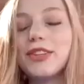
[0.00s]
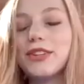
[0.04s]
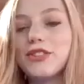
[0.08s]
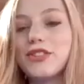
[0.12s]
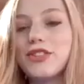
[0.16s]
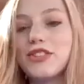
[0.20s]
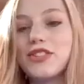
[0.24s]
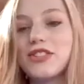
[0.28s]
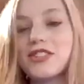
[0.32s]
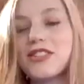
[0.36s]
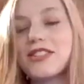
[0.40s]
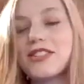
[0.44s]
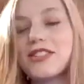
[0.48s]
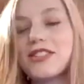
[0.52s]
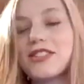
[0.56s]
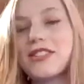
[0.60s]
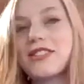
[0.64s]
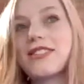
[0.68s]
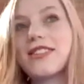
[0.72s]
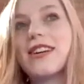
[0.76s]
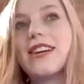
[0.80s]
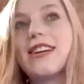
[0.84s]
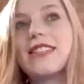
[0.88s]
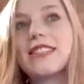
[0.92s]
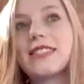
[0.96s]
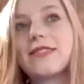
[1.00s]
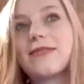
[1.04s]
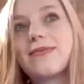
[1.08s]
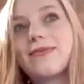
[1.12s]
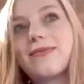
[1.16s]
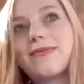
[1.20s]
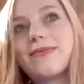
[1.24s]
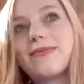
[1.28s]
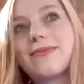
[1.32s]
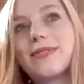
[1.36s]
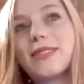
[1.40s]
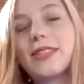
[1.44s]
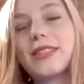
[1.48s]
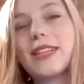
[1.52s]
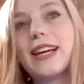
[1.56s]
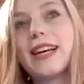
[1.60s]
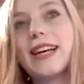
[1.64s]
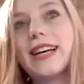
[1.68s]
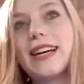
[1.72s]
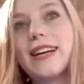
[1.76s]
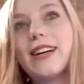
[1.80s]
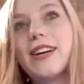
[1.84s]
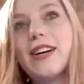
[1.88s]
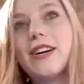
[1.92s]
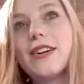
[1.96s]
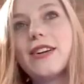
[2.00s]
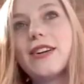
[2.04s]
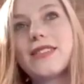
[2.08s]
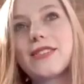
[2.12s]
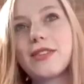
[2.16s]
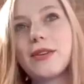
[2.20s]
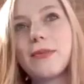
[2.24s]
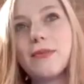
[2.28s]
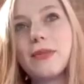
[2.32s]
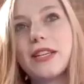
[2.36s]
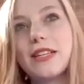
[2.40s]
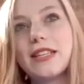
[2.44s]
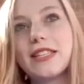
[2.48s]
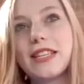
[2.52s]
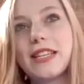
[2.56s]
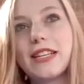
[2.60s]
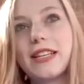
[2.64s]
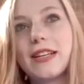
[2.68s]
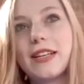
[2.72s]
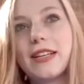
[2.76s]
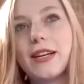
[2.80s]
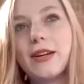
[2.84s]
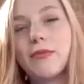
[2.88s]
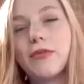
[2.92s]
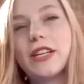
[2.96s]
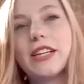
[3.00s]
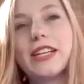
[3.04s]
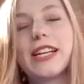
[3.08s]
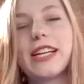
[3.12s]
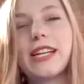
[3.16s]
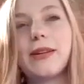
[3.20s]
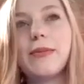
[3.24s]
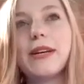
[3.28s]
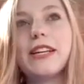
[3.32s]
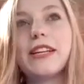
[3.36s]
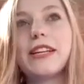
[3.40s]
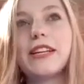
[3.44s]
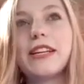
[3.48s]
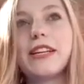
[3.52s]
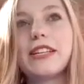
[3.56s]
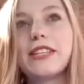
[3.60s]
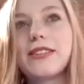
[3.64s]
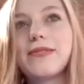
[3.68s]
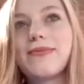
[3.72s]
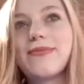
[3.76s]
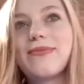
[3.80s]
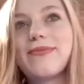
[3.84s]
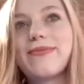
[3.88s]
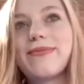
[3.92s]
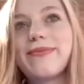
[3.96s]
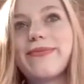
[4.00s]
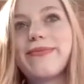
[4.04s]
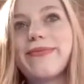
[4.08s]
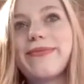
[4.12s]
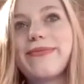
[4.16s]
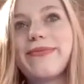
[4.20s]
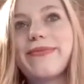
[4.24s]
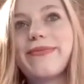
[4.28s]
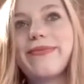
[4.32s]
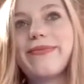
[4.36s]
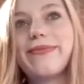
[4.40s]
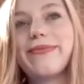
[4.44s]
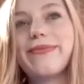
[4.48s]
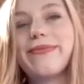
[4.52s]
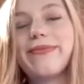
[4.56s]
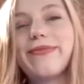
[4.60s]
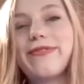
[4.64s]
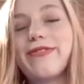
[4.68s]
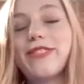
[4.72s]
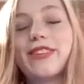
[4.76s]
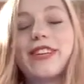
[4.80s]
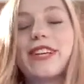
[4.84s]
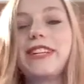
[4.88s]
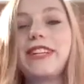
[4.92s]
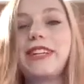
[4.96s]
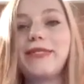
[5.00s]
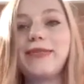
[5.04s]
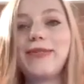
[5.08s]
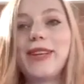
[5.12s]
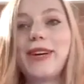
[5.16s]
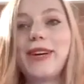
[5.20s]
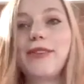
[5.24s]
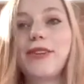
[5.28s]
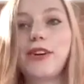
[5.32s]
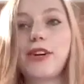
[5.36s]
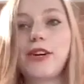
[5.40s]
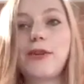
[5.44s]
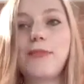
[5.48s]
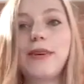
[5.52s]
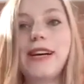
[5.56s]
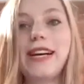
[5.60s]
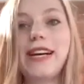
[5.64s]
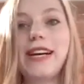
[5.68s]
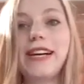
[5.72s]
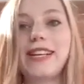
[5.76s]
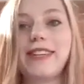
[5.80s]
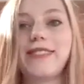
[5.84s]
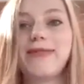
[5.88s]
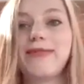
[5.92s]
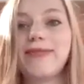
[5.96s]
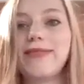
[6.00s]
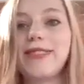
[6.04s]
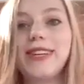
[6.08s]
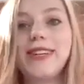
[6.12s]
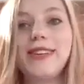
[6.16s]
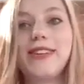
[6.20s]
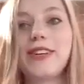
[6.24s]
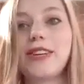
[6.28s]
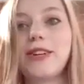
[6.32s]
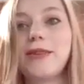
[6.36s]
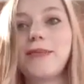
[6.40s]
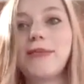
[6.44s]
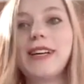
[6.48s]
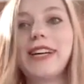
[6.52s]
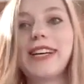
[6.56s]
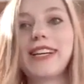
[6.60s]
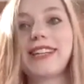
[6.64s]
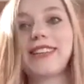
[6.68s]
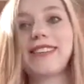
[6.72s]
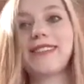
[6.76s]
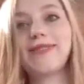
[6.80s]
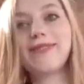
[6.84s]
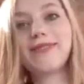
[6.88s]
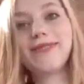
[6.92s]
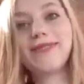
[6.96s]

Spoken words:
she just decided, yeah, heart stopped beating. I'm reanimated. Forget it. I'm not going back. I'm not going back.